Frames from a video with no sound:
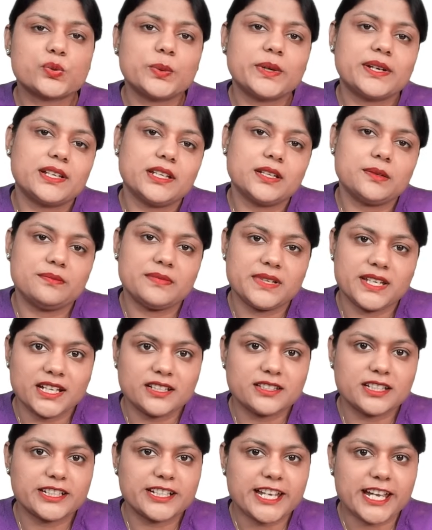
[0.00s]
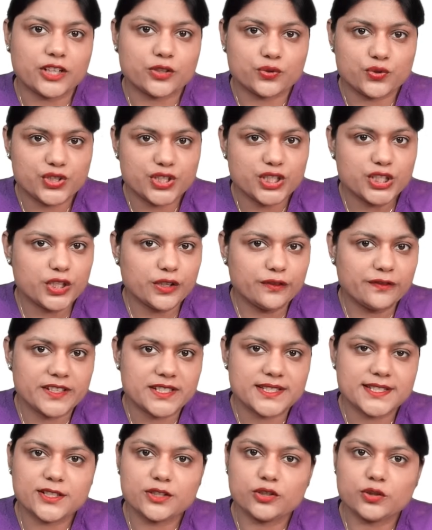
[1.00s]
quickly make the diagnosis of
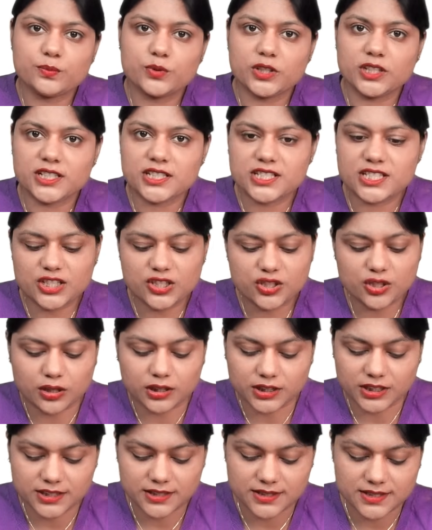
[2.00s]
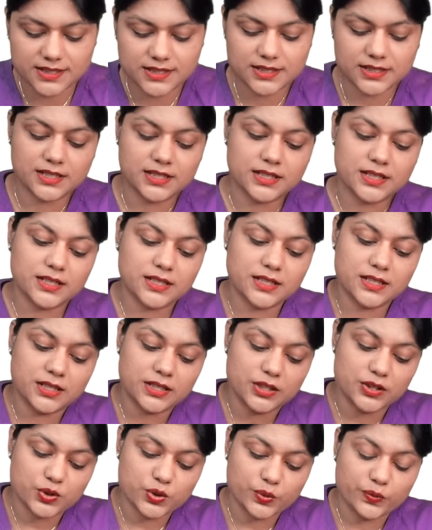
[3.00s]
vesiculobullous disorders.
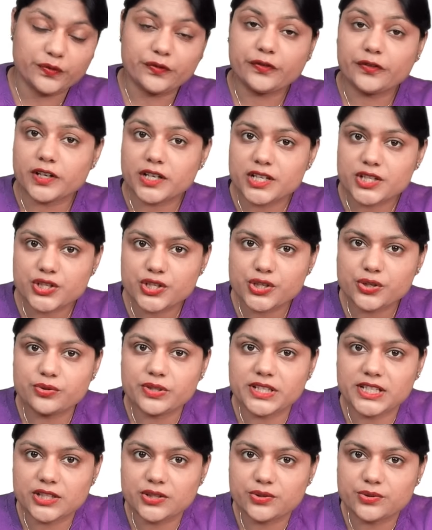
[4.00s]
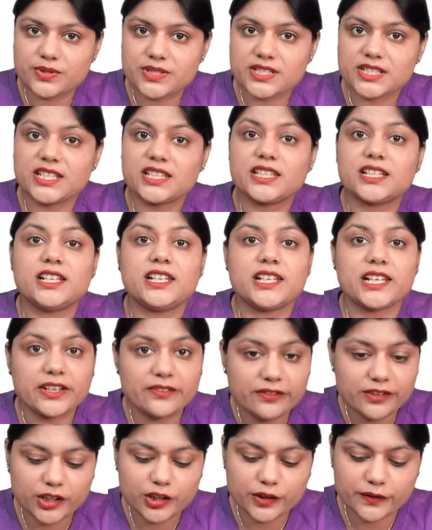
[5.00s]
So first you need to see the
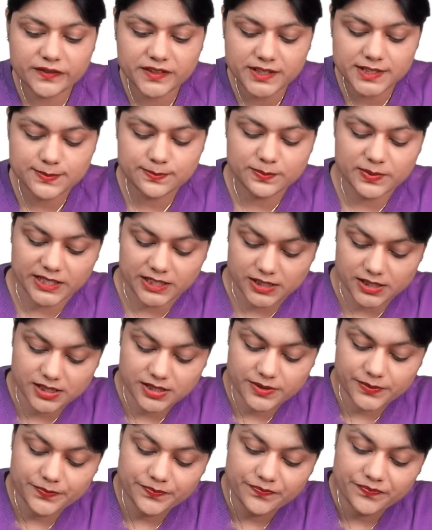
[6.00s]
level of the split.